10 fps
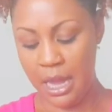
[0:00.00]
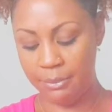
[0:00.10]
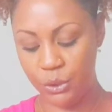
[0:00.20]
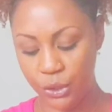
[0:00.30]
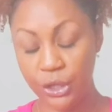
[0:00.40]

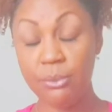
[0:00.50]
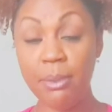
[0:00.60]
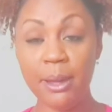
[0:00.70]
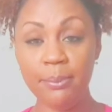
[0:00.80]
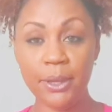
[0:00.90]
I'm sure you can
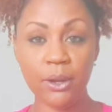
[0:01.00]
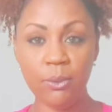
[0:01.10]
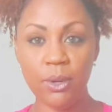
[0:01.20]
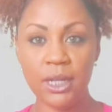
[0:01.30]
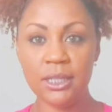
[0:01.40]
buy
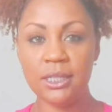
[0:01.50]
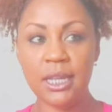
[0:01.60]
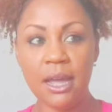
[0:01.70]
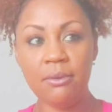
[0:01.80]
bigger ones.